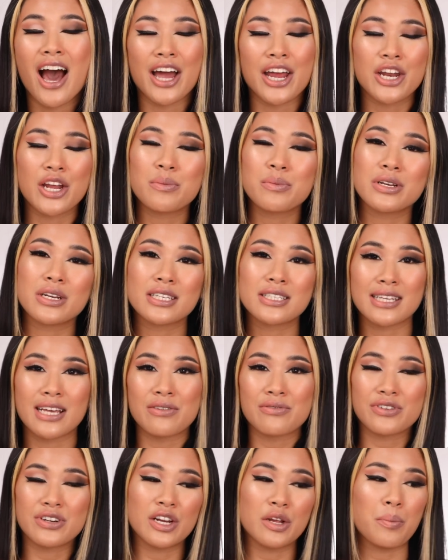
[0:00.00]
I know I'm gonna
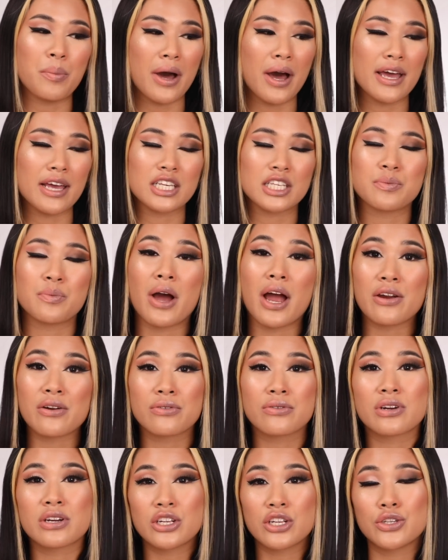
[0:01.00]
sound really biased, but I
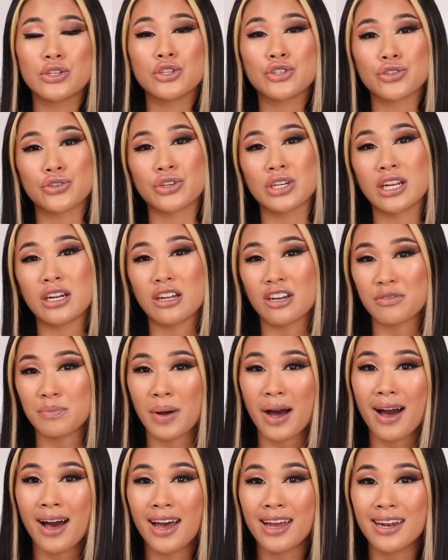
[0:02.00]
really do truly love
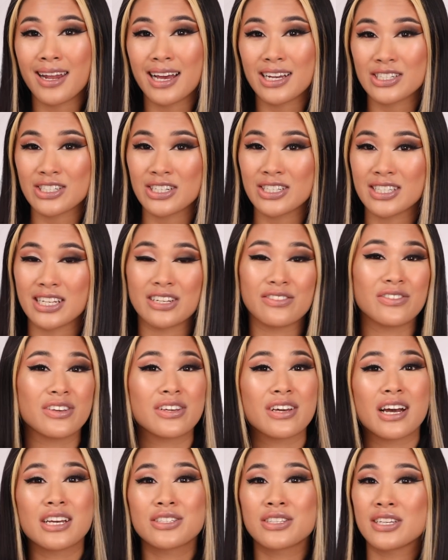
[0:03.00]
my eyelashes, and if you
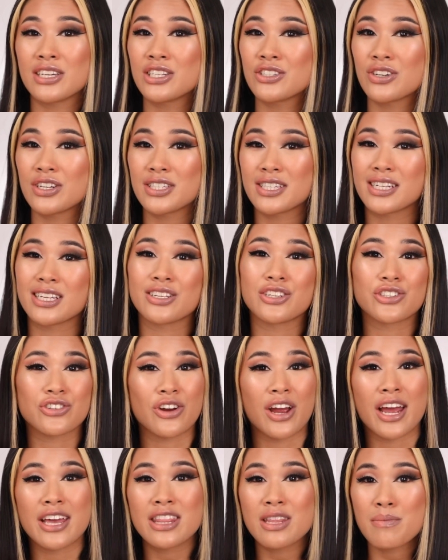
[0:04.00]
guys are interested in
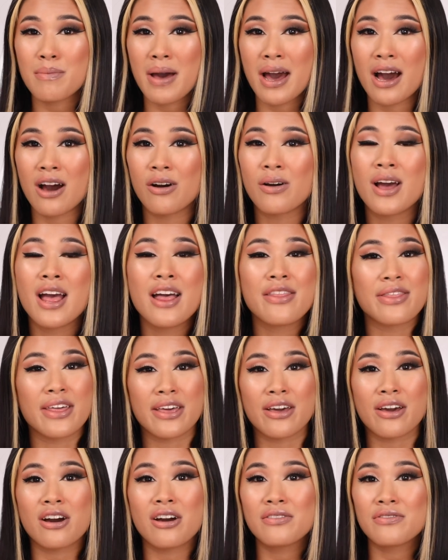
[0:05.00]
trying them out,
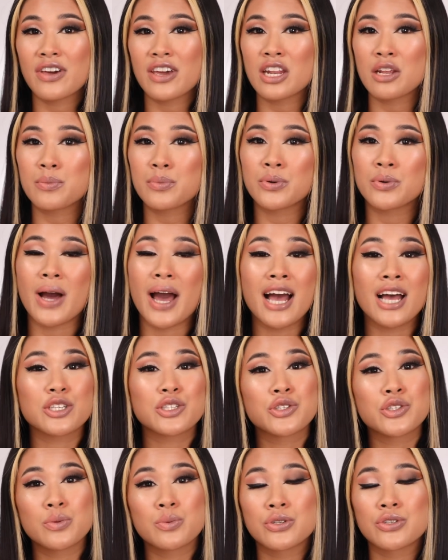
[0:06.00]
they are available at
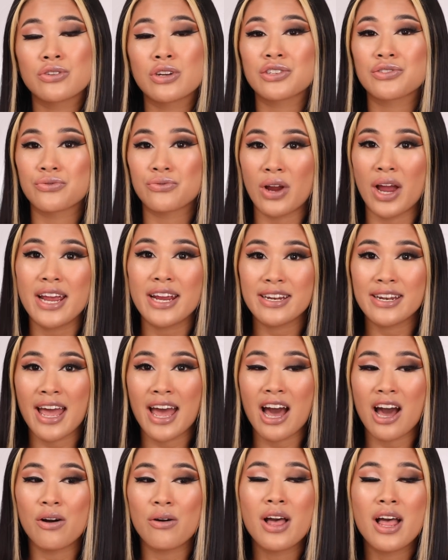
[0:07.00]
Superdrugs right
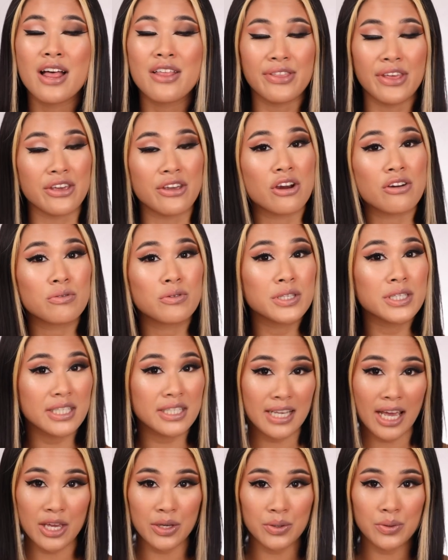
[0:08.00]
now. They are on
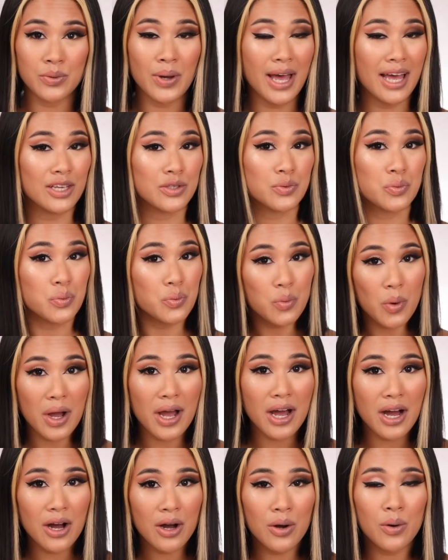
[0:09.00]
sale as
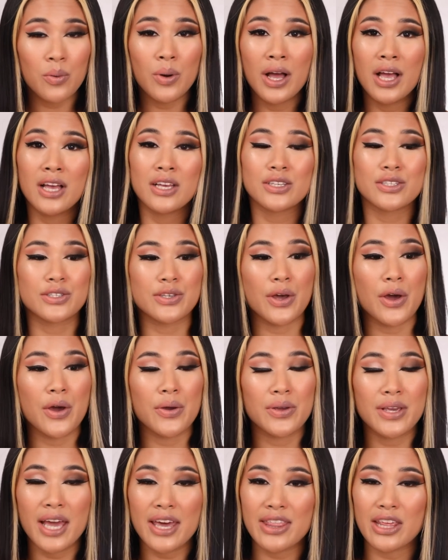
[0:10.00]
well. So
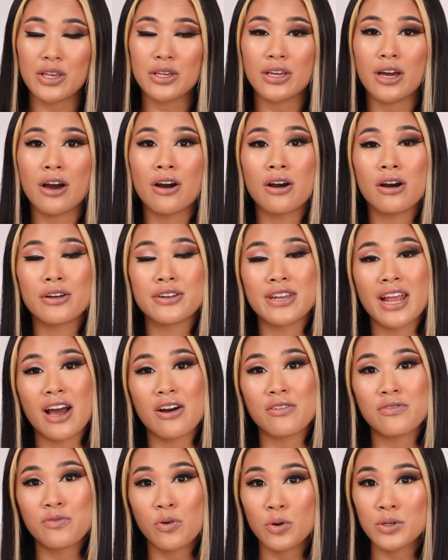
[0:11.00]
yeah, they are
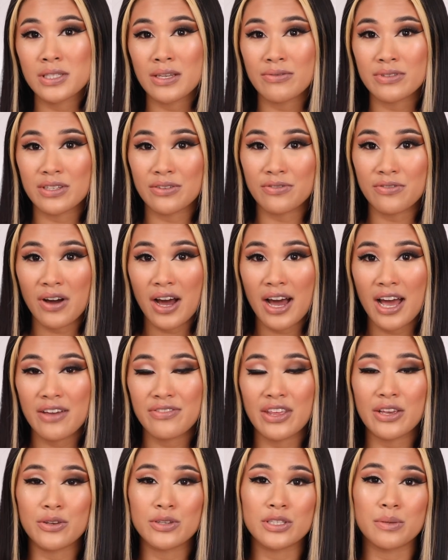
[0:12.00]
now
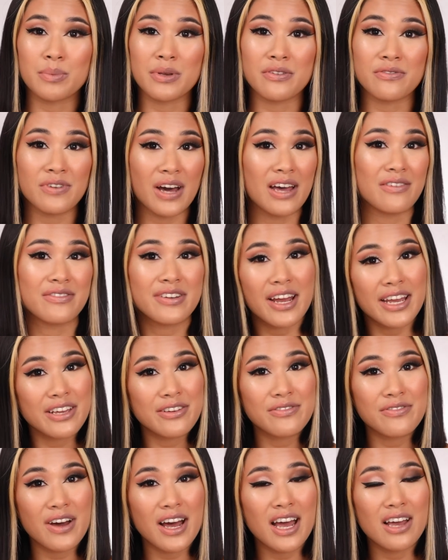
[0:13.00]
$4.75. They used to be
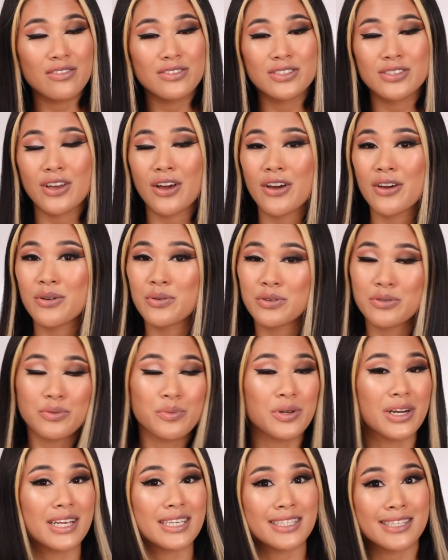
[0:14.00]
$5.95. So you
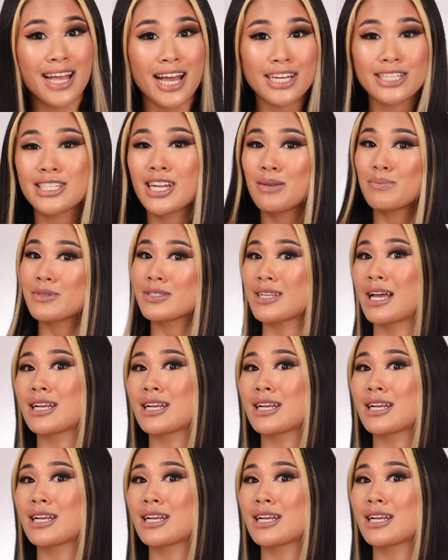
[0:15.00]
want to snatch them